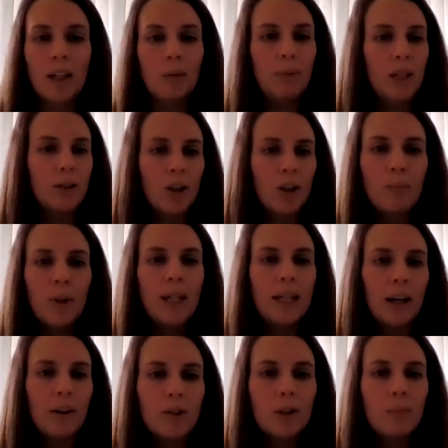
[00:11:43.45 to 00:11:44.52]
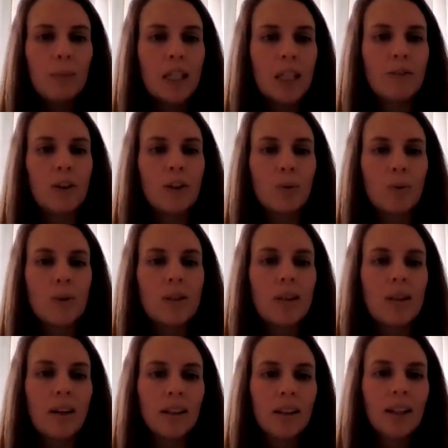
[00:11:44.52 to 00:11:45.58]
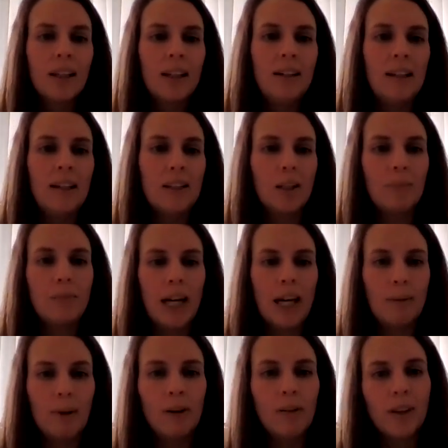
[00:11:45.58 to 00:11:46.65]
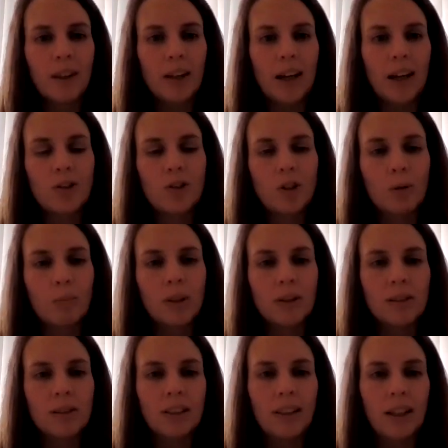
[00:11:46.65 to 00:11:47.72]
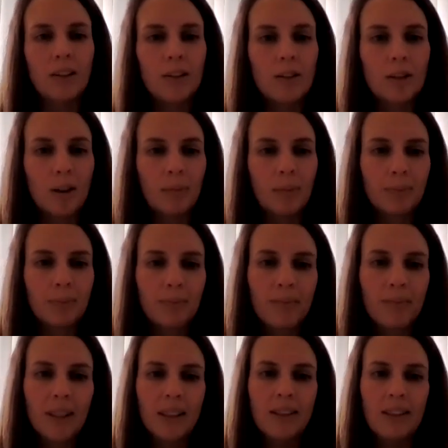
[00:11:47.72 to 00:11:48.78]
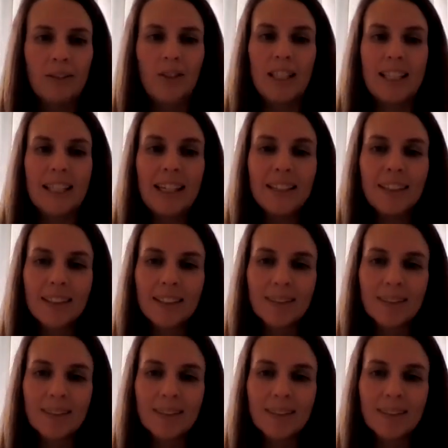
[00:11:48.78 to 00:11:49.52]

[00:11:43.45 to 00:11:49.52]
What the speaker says: It'll be a sort of breakout space for those that need some time out of the classroom and to learn some different skills.